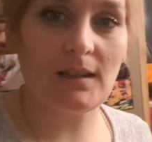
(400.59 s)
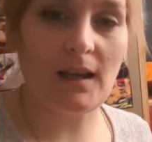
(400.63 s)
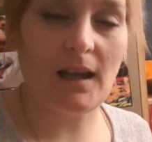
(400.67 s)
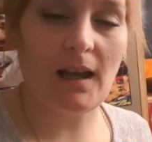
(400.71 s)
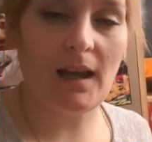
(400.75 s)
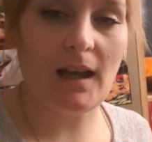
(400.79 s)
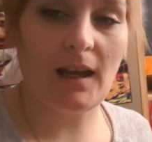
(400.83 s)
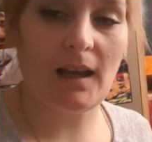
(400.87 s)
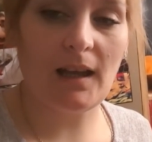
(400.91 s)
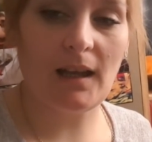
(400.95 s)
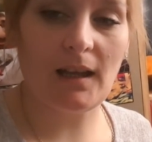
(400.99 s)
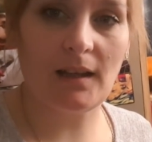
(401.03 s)

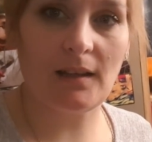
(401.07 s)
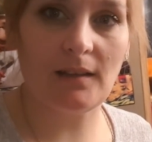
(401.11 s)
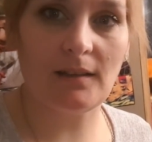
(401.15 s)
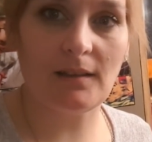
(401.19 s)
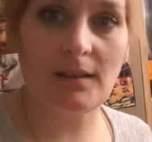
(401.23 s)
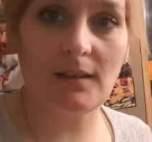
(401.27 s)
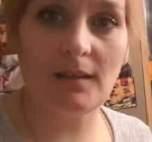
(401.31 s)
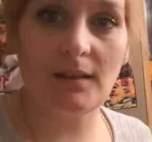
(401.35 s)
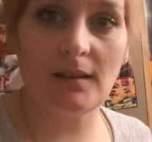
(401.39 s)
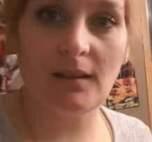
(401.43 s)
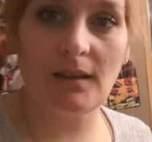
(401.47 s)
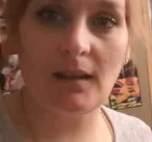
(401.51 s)

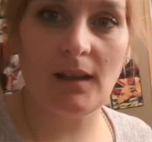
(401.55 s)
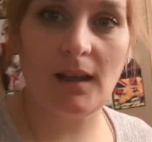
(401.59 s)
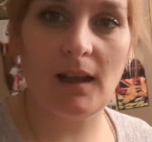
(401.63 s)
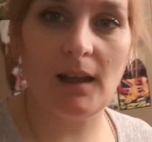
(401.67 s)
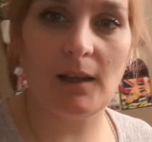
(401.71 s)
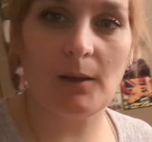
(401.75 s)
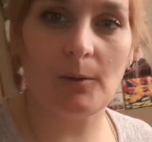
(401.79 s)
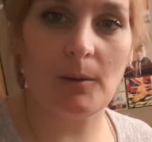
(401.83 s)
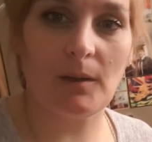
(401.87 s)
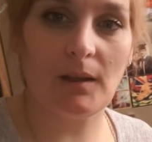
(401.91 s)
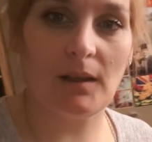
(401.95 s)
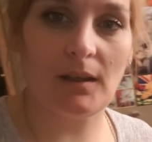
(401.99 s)
and
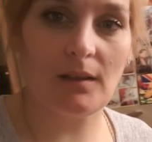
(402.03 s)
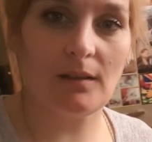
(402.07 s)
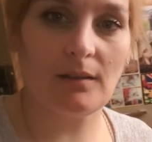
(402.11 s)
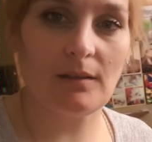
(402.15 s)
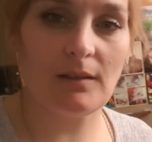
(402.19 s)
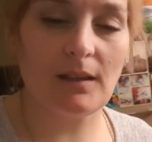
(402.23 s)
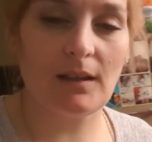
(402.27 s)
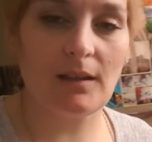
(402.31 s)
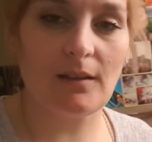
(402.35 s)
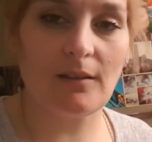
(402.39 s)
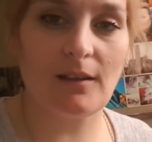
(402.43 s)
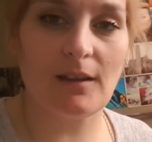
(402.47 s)
Halloween
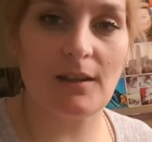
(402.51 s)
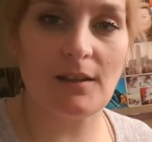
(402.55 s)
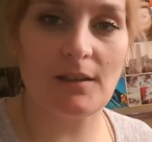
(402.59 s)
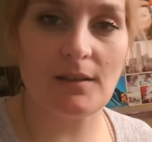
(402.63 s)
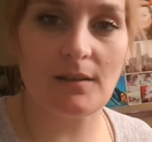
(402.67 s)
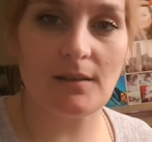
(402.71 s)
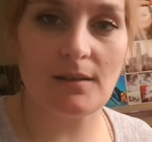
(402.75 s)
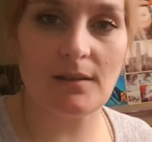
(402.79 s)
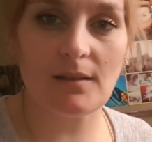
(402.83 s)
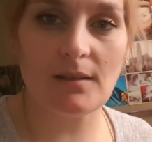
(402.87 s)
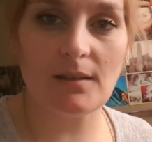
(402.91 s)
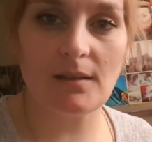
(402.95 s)

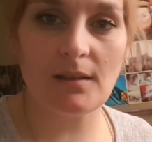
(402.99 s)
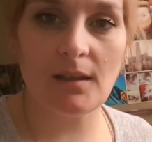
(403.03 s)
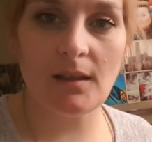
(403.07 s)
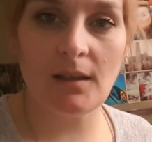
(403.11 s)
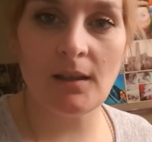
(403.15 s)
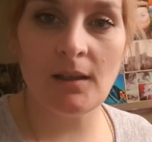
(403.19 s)
decorations.